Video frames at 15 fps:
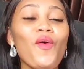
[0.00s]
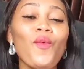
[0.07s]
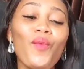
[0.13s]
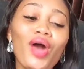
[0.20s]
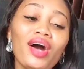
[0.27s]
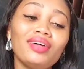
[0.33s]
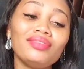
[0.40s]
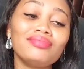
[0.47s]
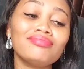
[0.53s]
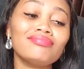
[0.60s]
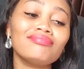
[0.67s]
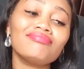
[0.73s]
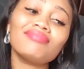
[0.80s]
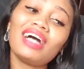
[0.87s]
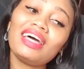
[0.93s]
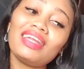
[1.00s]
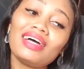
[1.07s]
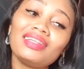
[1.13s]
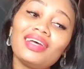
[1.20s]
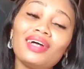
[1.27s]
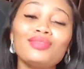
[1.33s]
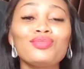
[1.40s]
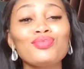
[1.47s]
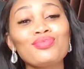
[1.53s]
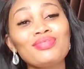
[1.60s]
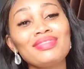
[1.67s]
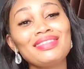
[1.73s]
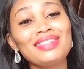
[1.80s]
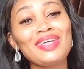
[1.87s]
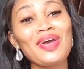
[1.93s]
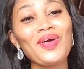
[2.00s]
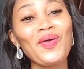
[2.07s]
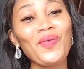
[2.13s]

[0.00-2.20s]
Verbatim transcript: Well, Canada too is there.